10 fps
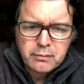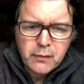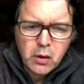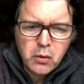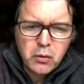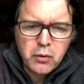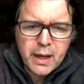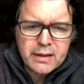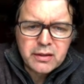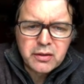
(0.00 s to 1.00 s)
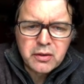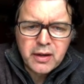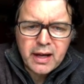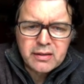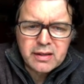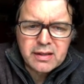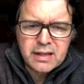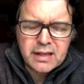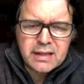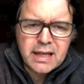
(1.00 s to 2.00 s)
all the way to
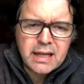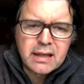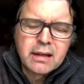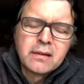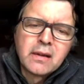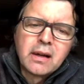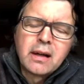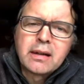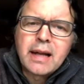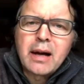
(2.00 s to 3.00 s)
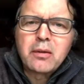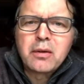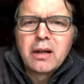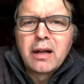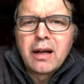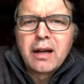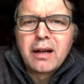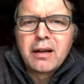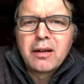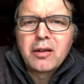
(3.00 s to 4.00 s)
2016. Now,
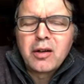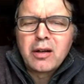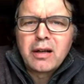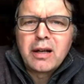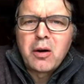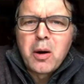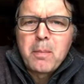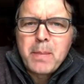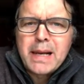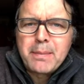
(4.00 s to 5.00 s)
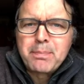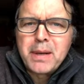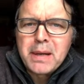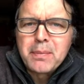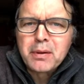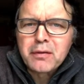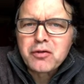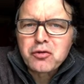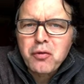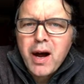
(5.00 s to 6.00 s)
many people have
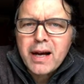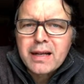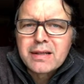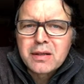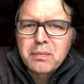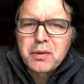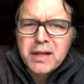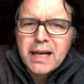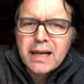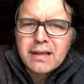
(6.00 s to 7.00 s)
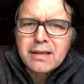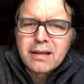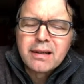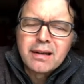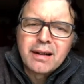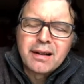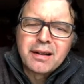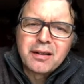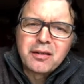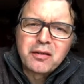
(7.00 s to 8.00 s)
tried to predict
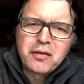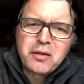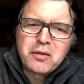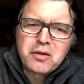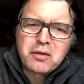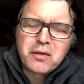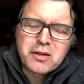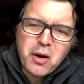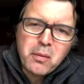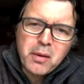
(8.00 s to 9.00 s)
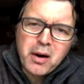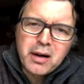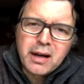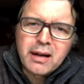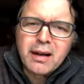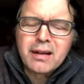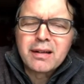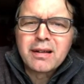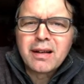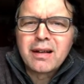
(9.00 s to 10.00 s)
the future of the stock market,
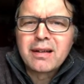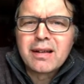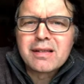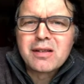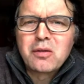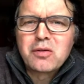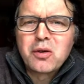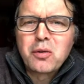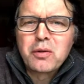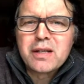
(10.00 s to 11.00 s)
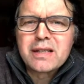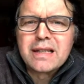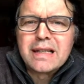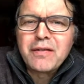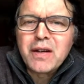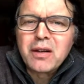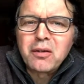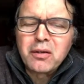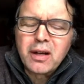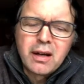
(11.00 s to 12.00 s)
and it's notoriously
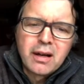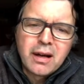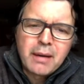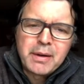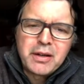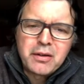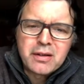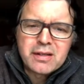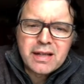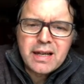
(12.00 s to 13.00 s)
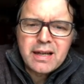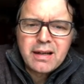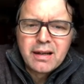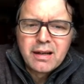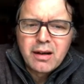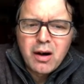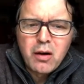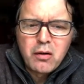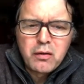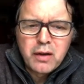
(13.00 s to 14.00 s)
difficult. I mean, you can see
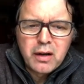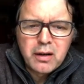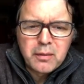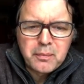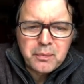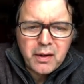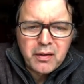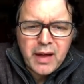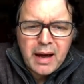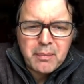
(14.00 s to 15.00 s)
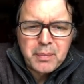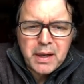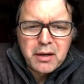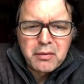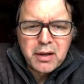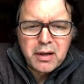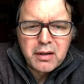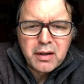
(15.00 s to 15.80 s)
over that period